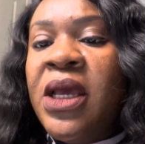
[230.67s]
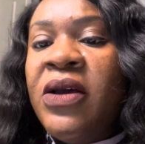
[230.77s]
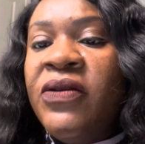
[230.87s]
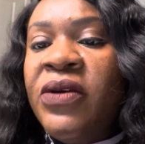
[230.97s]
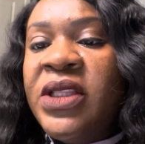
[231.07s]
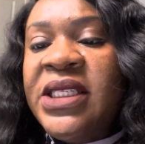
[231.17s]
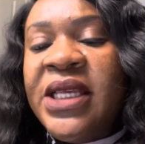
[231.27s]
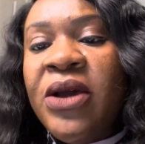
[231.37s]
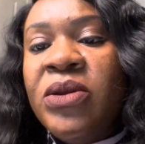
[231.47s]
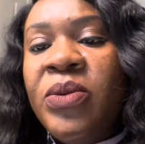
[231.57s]
For the
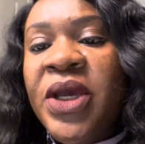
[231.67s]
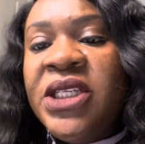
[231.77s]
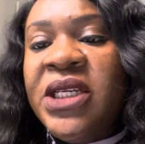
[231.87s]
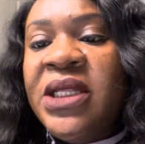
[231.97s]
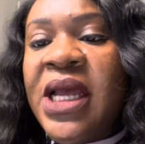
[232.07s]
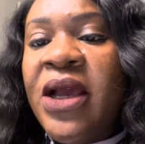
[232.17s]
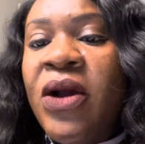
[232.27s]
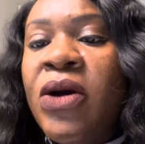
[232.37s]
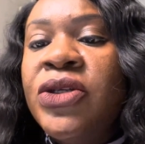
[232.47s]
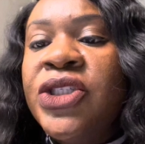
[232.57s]
second patient, I
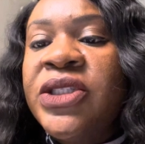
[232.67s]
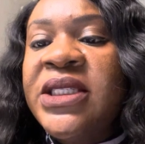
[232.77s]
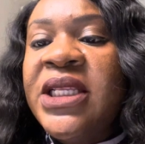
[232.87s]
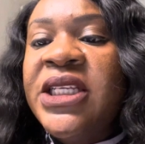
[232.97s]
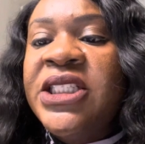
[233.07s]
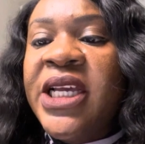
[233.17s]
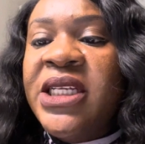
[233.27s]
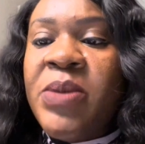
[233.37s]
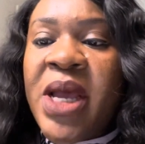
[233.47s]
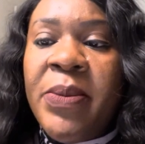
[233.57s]
consciously
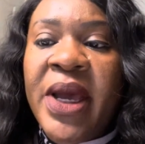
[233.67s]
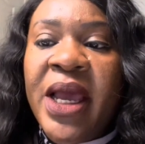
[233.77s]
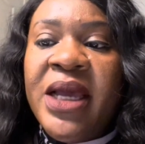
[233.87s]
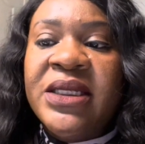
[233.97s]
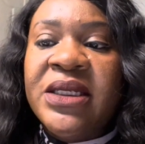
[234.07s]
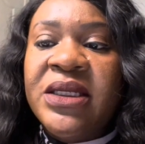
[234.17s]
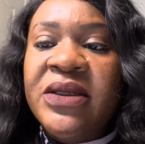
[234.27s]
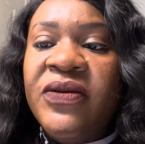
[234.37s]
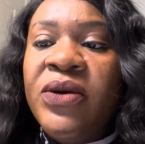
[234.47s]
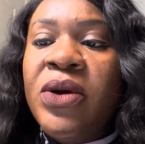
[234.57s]
checked my
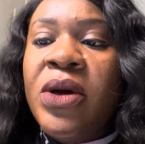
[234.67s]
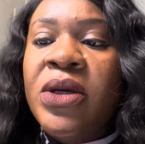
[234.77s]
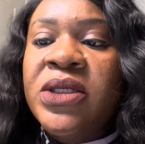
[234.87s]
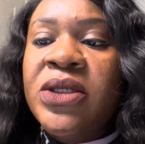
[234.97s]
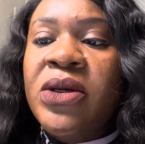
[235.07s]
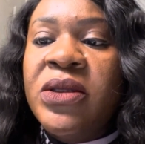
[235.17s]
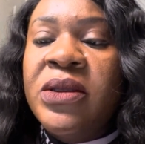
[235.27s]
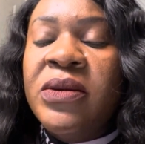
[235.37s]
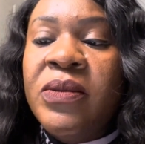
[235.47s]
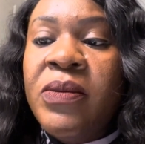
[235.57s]
biases, focused
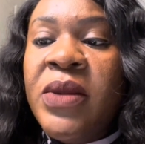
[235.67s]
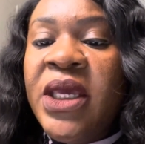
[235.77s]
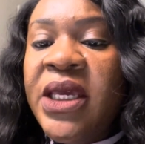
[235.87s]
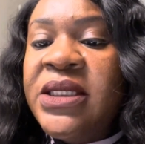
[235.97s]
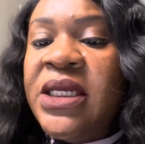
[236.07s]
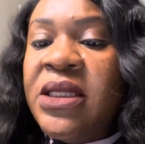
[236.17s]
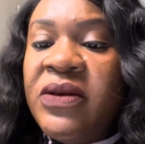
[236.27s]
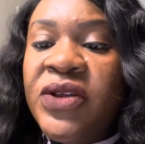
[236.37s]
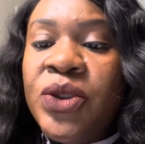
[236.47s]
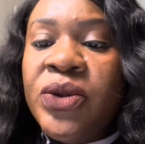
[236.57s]
on his
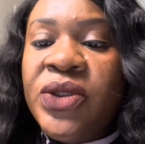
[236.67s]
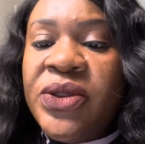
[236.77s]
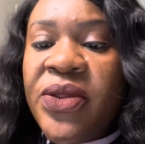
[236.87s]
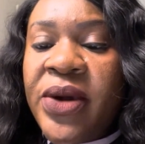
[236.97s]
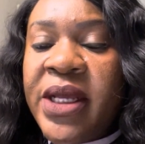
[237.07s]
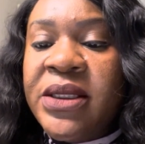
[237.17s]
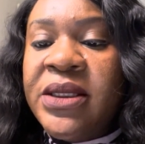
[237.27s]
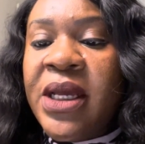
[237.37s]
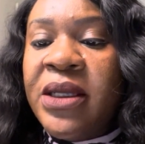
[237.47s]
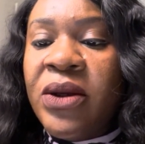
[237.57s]
individual
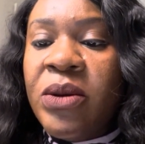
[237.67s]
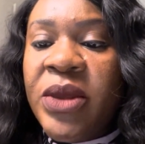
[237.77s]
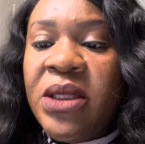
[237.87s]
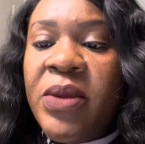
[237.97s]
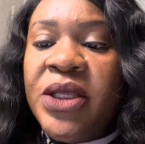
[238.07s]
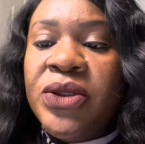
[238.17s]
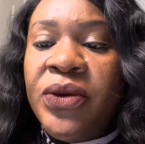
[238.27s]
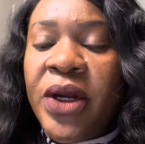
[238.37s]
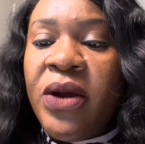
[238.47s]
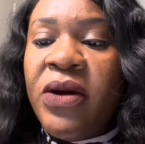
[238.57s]
strengths and commitment to
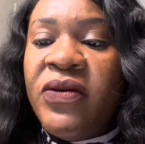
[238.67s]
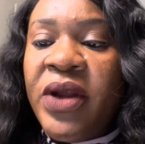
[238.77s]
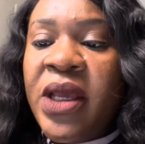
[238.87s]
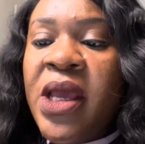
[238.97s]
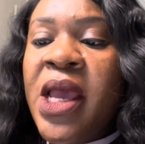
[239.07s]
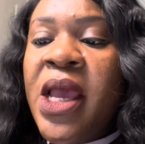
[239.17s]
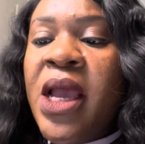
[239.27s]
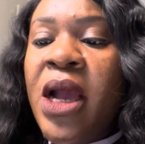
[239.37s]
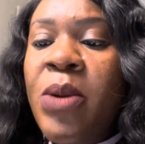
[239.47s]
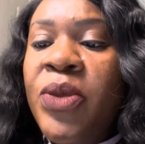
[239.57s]
recovery,
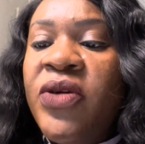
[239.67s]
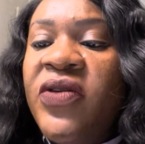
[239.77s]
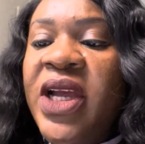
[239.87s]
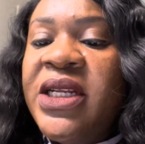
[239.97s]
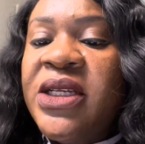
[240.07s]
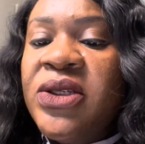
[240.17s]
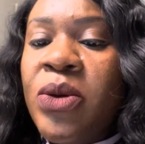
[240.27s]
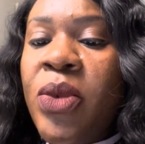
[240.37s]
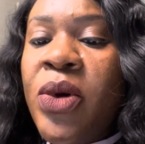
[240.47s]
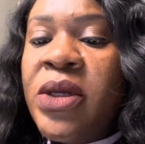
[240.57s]
and provided
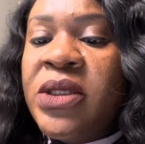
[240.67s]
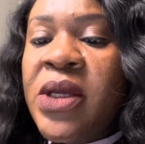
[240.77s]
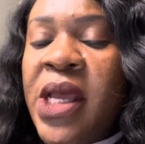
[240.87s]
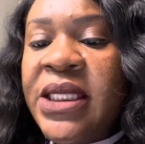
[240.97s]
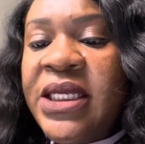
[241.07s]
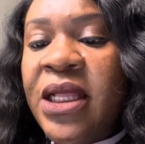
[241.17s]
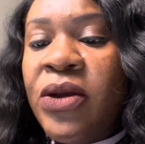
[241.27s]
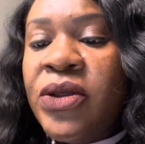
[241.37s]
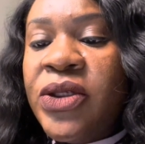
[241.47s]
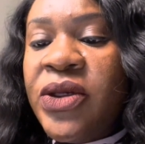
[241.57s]
support
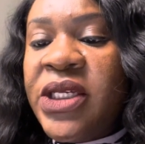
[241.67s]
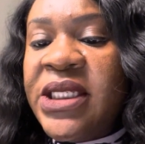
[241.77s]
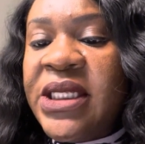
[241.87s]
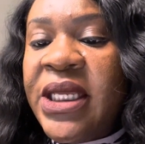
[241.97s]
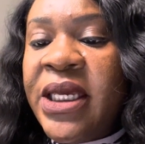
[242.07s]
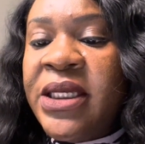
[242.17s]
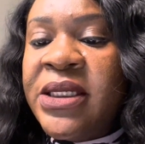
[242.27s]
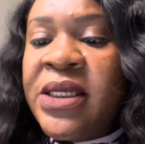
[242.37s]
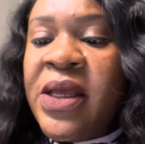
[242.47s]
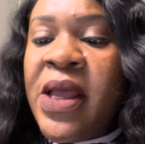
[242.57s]
tailored to his
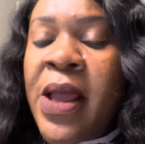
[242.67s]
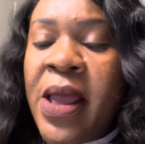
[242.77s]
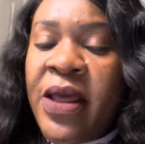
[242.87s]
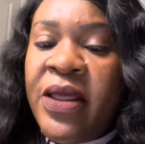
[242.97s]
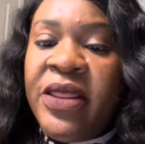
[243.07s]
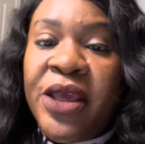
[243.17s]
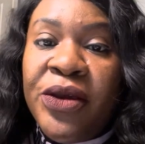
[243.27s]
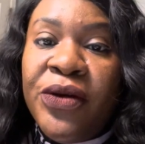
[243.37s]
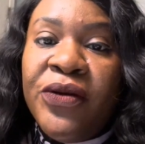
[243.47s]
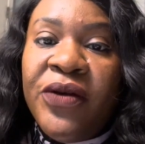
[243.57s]
needs.
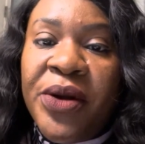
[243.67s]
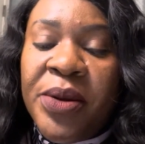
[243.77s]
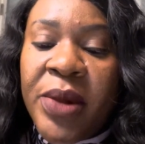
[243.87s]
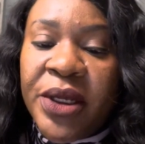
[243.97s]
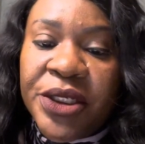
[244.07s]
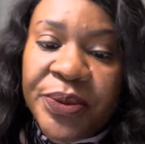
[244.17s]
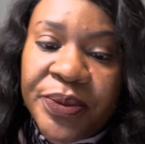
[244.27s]
Thank you very much.